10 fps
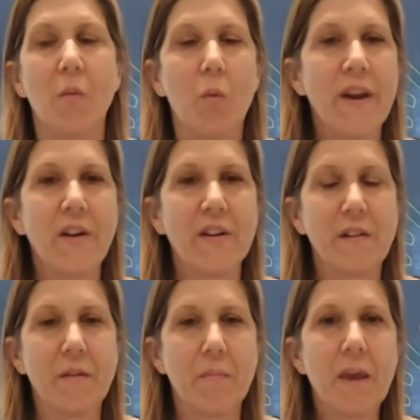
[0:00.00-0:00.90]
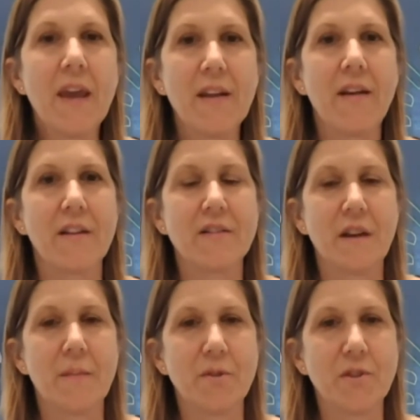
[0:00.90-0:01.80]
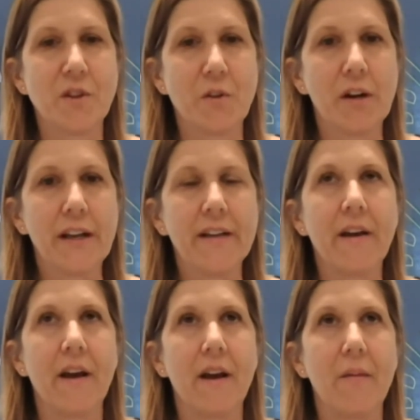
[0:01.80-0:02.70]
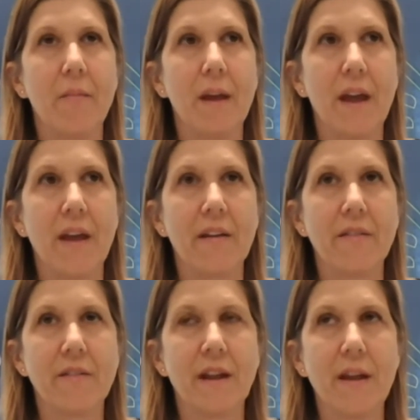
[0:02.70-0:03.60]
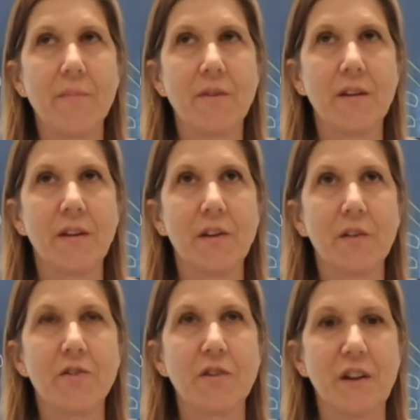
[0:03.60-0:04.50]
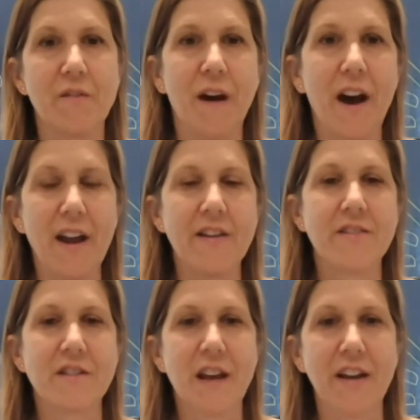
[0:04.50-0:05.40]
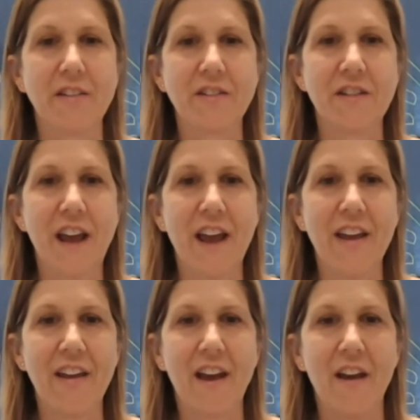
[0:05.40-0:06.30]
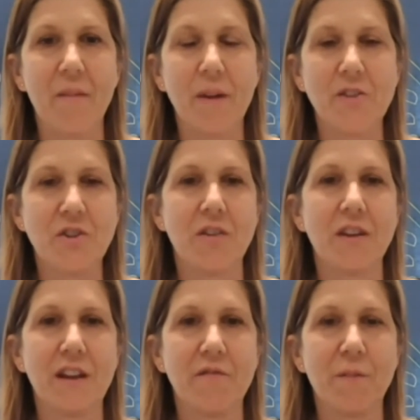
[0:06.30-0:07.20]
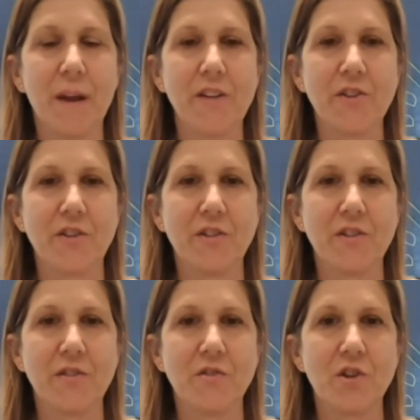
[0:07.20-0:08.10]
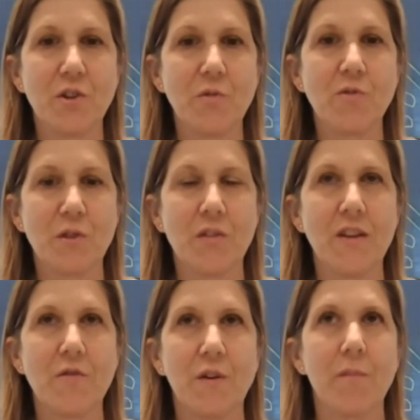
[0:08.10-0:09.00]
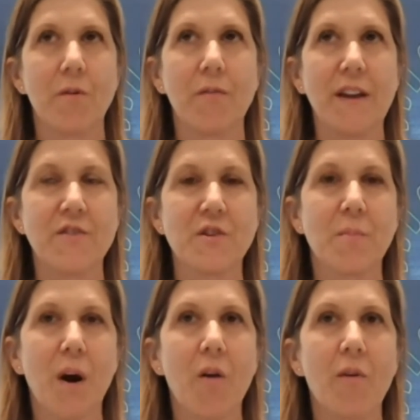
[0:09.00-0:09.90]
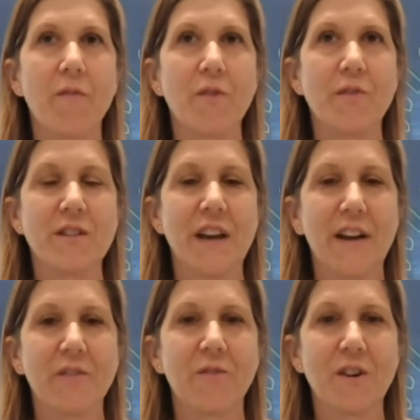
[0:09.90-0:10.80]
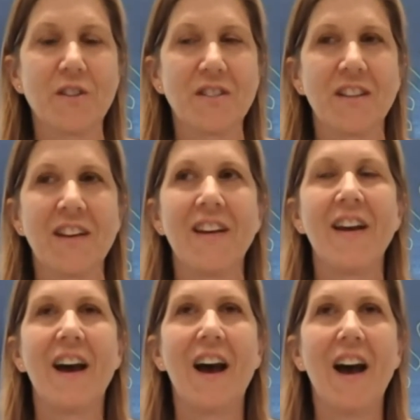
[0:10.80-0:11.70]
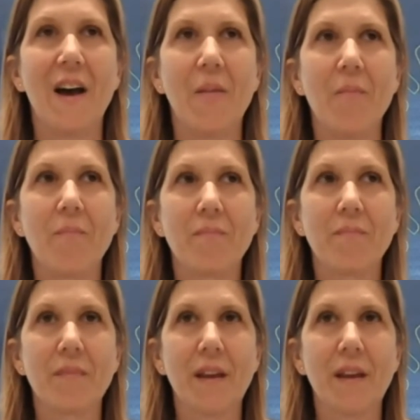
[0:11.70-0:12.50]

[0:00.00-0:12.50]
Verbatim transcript: we didn't compete on cybersecurity um, and came to the conclusion that if I detect today um, and share the information to you so that you can prevent tomorrow if you detect first, um,